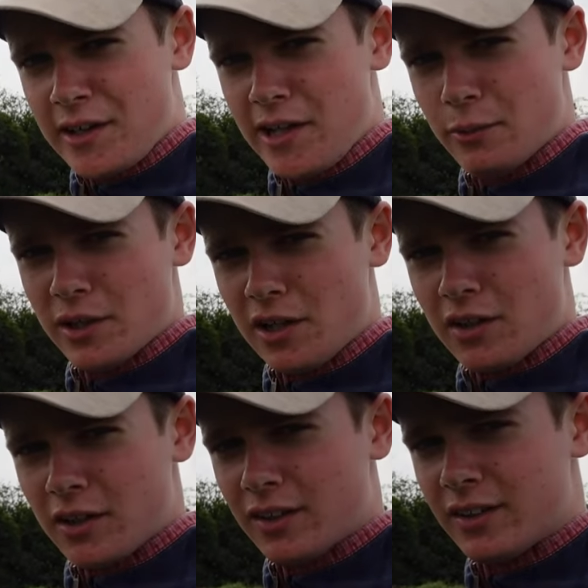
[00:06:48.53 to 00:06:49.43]
here we
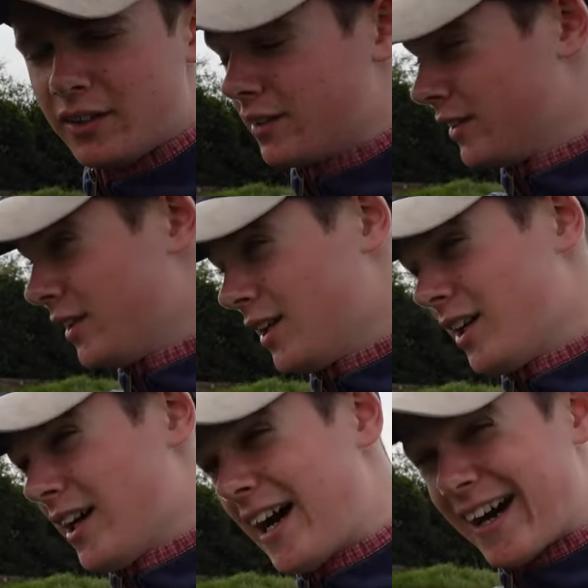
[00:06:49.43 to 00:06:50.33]
are
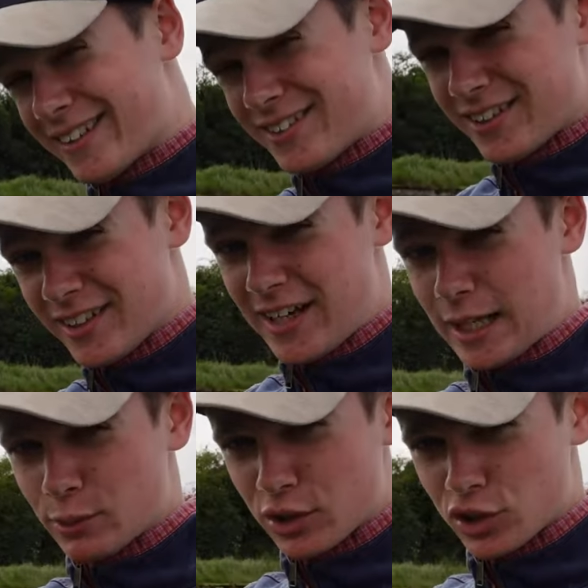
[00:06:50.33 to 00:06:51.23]
at
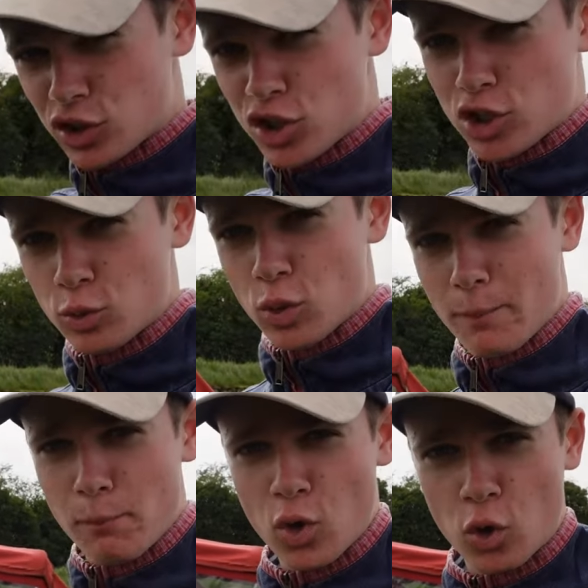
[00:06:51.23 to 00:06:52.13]
our new
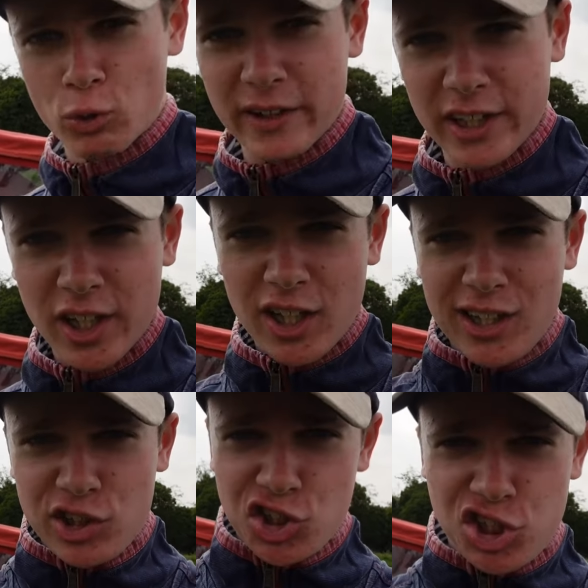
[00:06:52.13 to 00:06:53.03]
mooring.
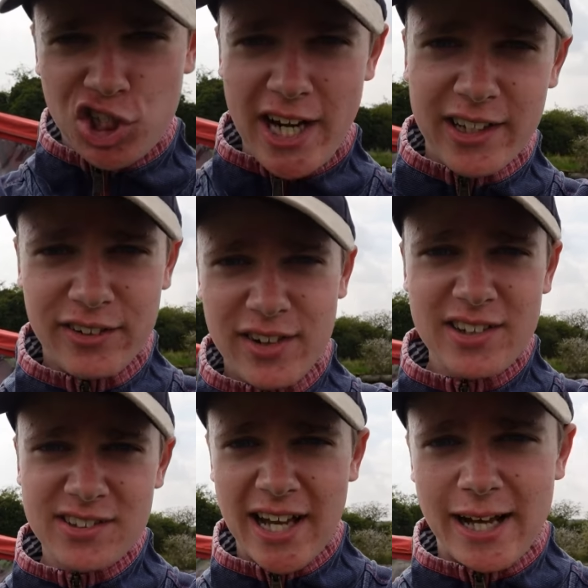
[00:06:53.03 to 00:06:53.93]
Check this